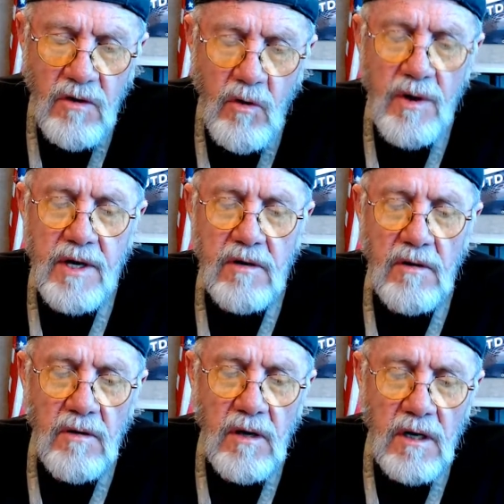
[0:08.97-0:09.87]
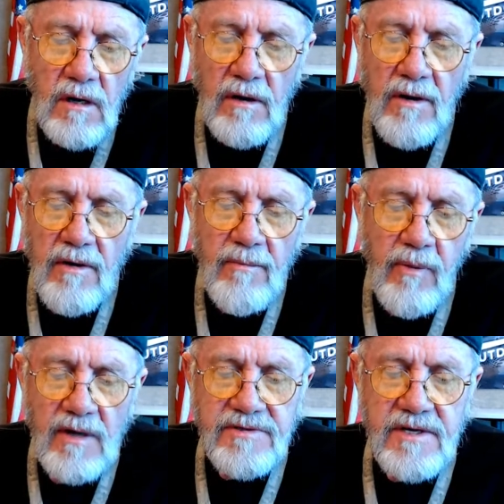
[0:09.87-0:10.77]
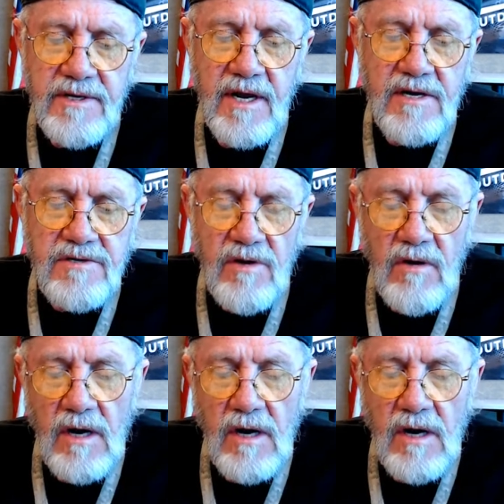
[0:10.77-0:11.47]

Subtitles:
critical, clear, and present danger,